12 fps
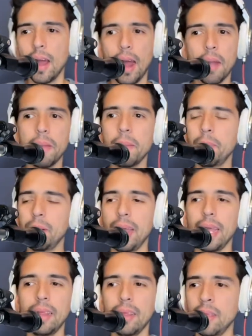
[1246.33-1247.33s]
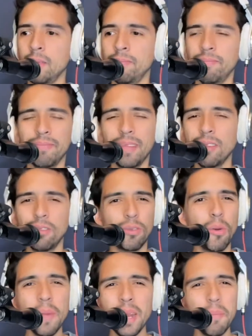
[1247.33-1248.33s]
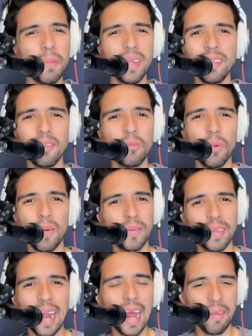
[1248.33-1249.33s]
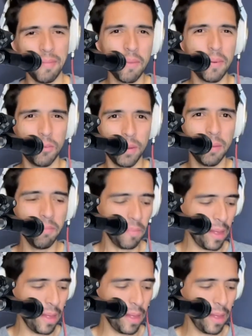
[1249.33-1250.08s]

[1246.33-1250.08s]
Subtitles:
are being played in so many places where, that I had never dreamed,